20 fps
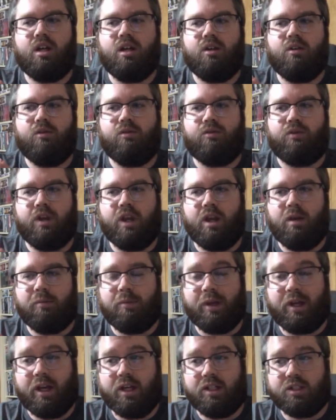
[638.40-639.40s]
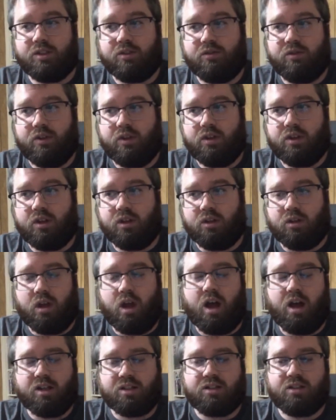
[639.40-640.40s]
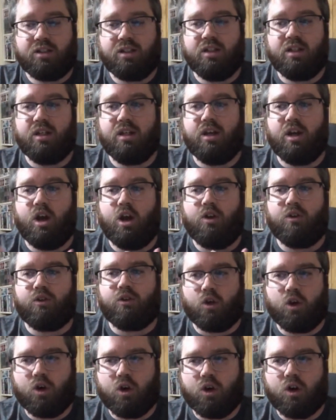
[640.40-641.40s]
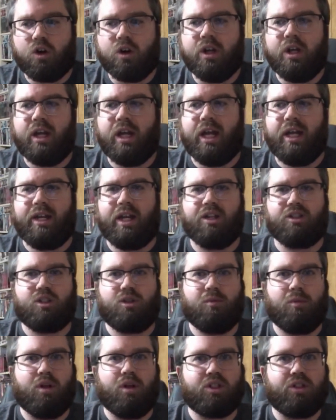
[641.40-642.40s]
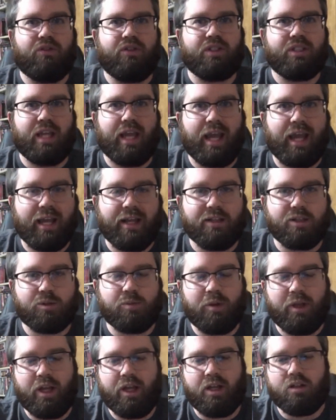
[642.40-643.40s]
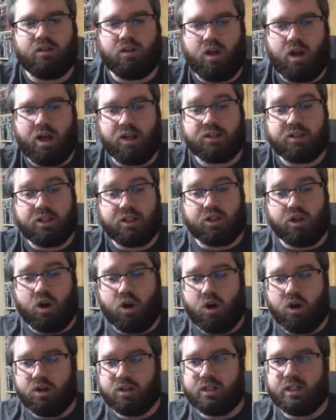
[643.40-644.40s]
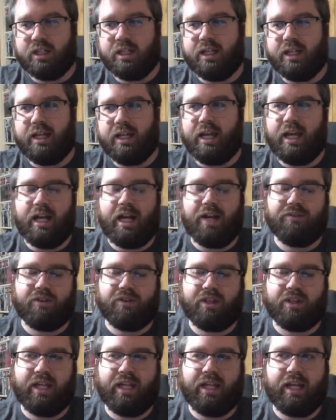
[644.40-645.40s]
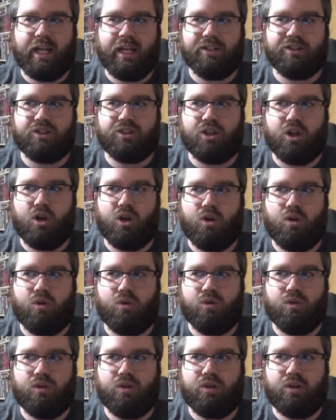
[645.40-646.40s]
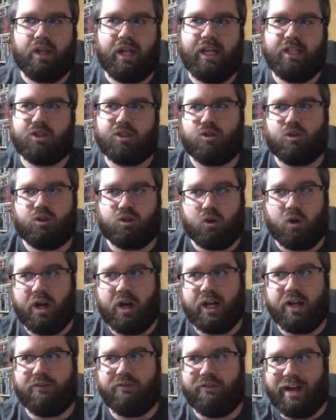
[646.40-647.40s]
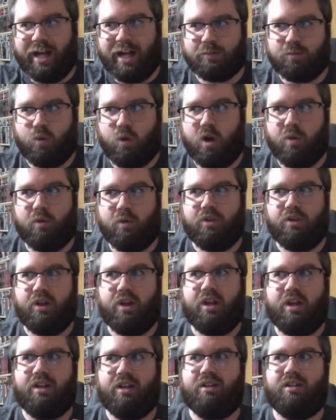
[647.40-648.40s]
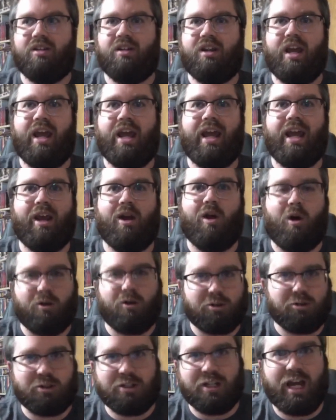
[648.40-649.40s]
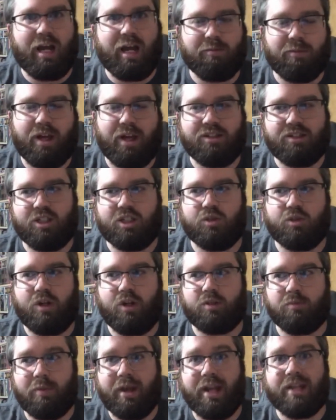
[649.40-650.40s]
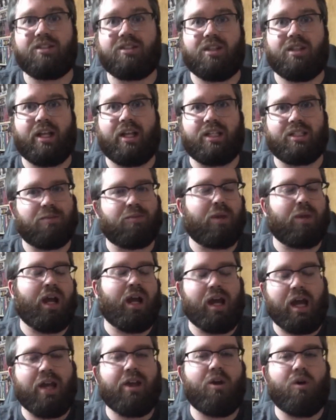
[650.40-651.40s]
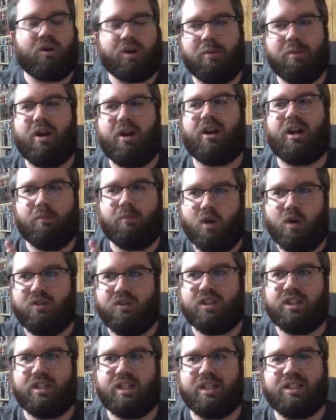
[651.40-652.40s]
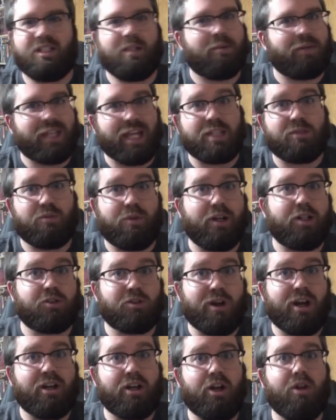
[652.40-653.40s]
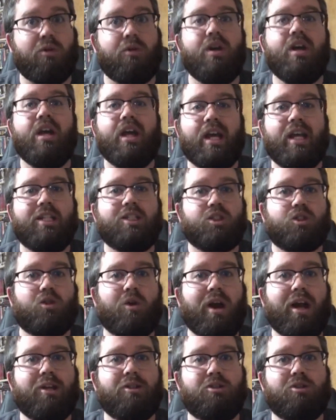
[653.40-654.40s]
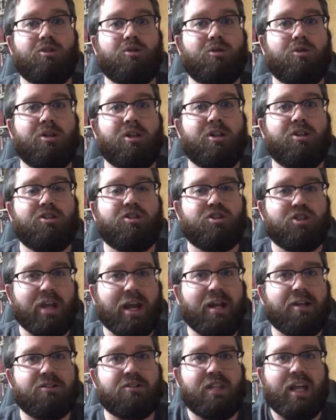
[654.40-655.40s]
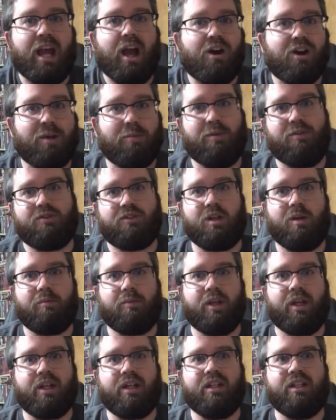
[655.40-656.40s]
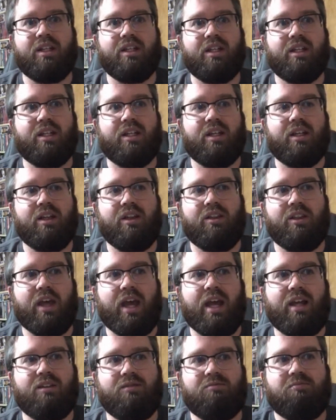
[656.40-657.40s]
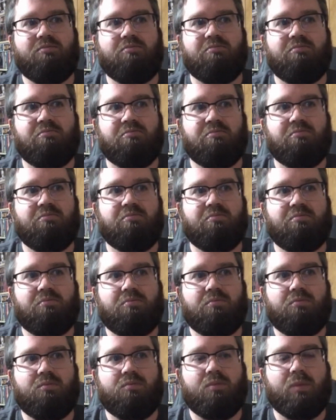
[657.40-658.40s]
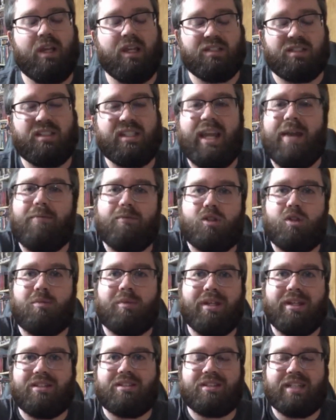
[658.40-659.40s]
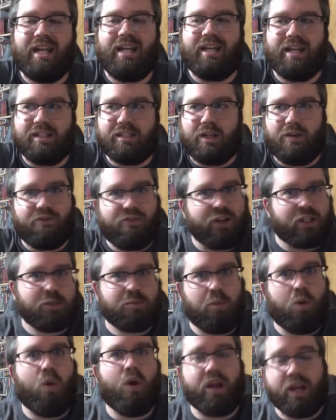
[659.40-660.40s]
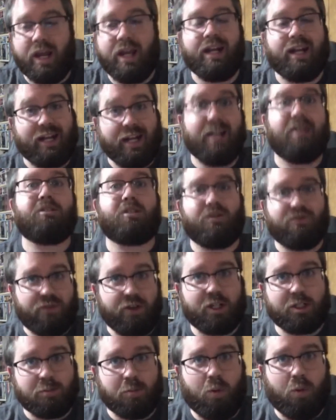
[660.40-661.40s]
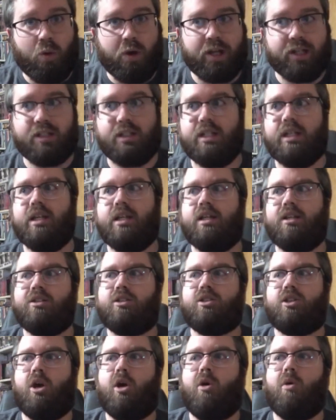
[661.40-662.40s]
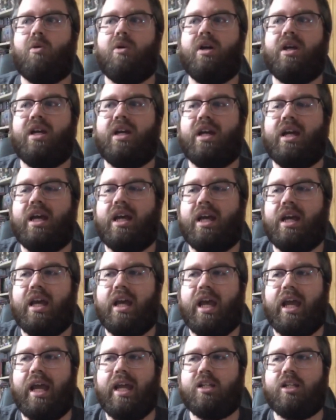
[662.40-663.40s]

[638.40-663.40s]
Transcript: via, because of the loss of her, and not so much of his hands being lost, his heart and everything. And so he's creating a flashpoint within a altered timeline situation, basically, because I know comparing it Marvel to DC, but that's what he's trying to do. He's trying to change the outcome of something that is deemed to be seen as a fixed point, and it is a fixed point. So he